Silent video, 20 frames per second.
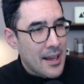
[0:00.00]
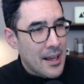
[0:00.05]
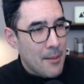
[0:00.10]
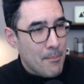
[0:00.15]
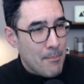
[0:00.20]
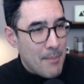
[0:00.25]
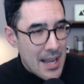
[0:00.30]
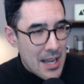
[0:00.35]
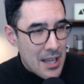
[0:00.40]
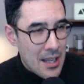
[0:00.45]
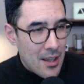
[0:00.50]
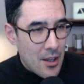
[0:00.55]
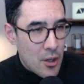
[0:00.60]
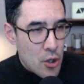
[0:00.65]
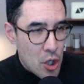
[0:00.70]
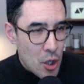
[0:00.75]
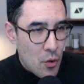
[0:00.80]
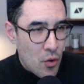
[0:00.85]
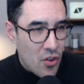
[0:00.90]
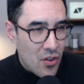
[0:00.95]
May
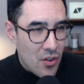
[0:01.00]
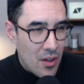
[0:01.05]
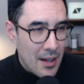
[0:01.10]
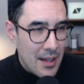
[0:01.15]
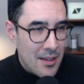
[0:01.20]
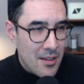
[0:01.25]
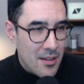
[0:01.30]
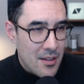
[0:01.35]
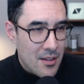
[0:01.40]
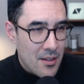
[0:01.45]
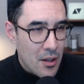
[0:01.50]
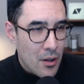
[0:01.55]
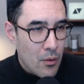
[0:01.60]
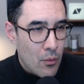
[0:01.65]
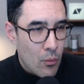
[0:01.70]
show signs that